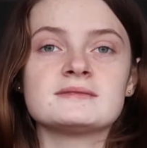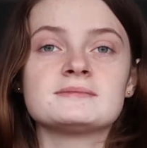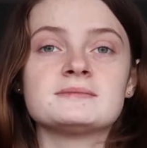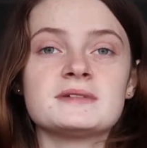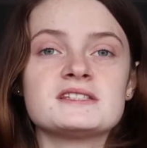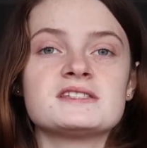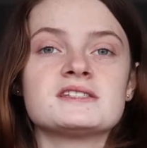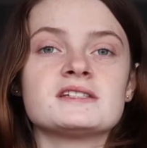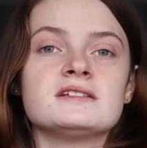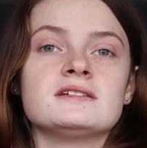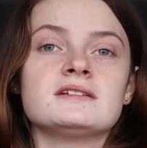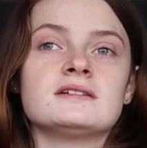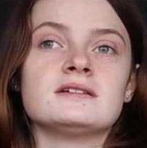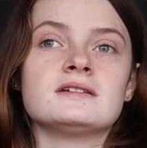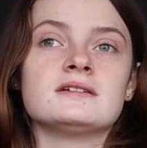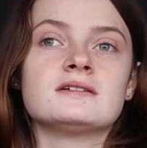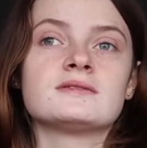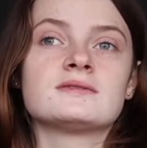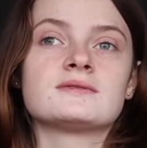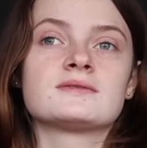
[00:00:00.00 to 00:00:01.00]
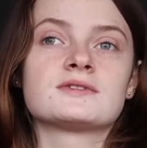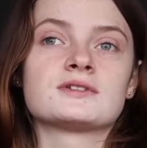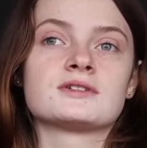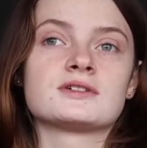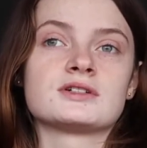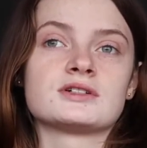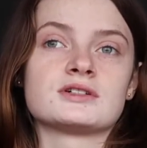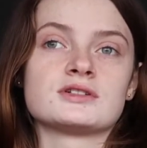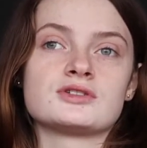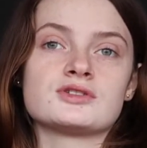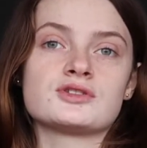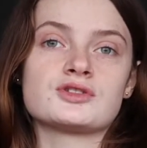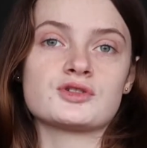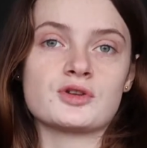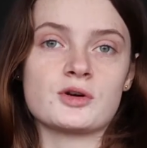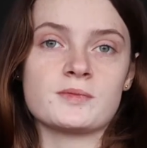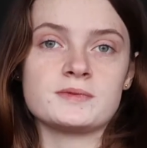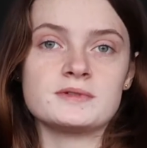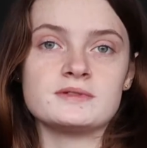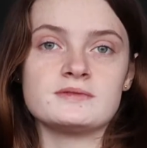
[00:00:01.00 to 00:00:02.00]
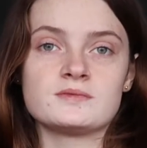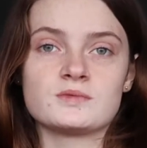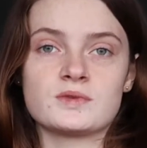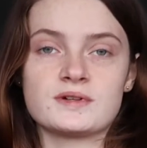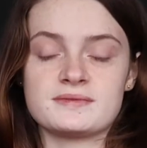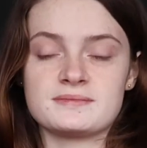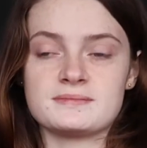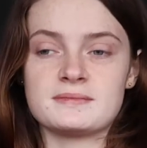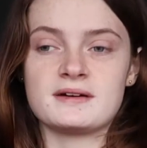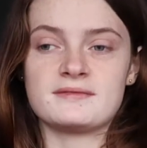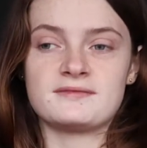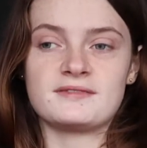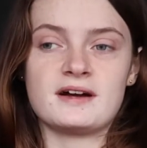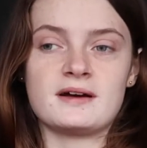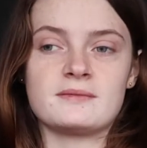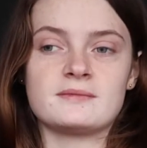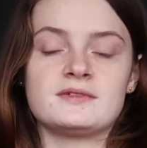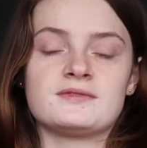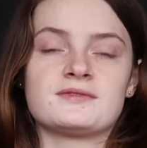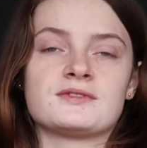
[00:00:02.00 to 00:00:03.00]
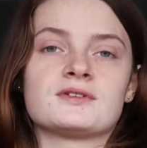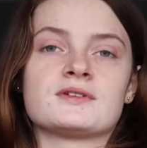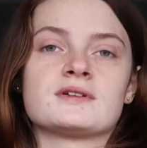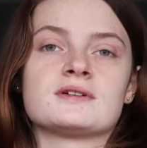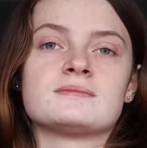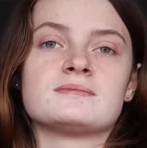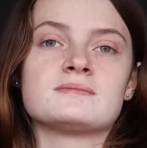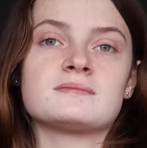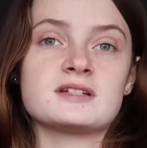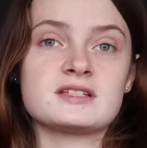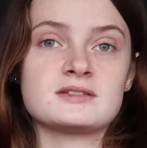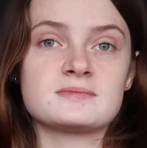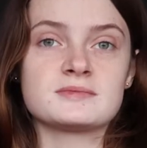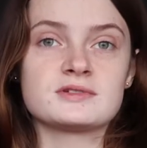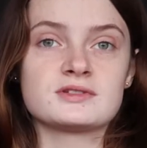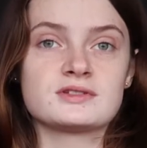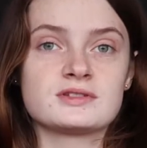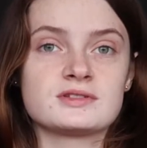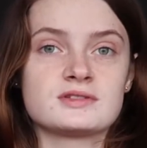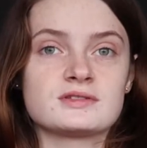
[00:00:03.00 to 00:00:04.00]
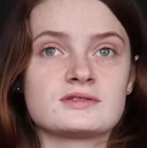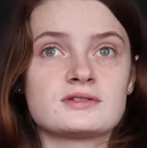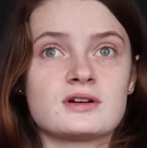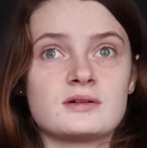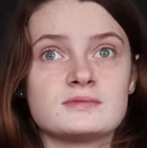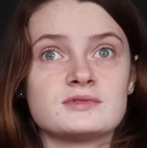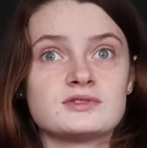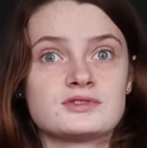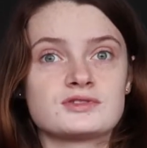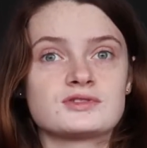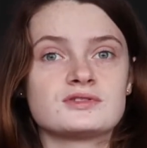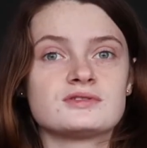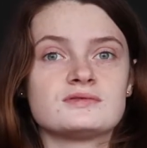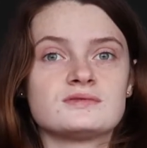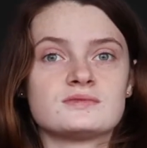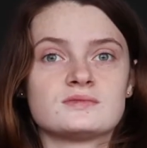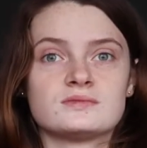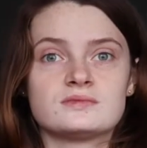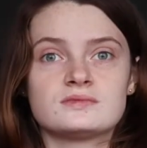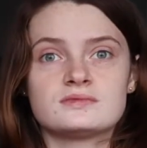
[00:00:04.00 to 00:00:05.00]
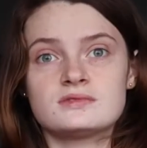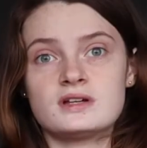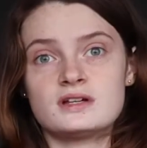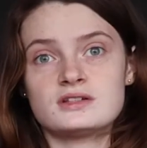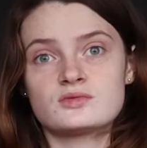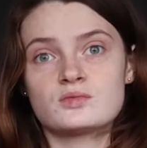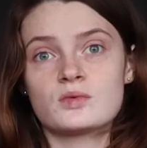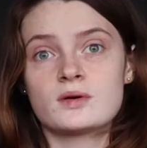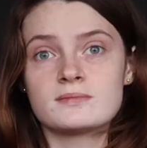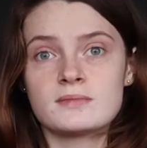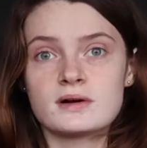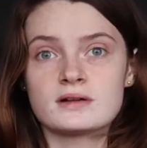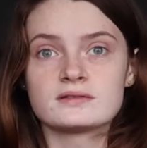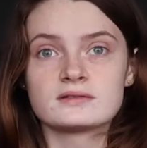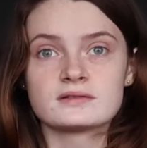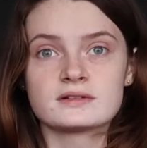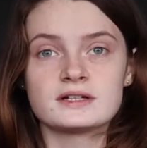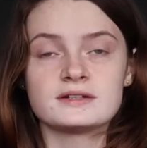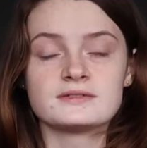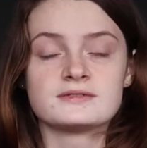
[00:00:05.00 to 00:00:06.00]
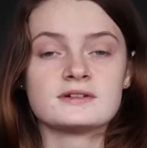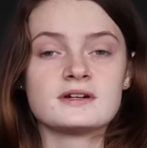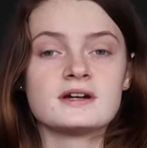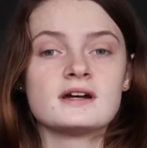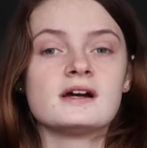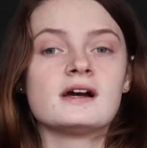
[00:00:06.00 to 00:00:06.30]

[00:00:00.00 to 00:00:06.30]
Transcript: busy for shopping with my family for Christmas coming soon, next 1 month left,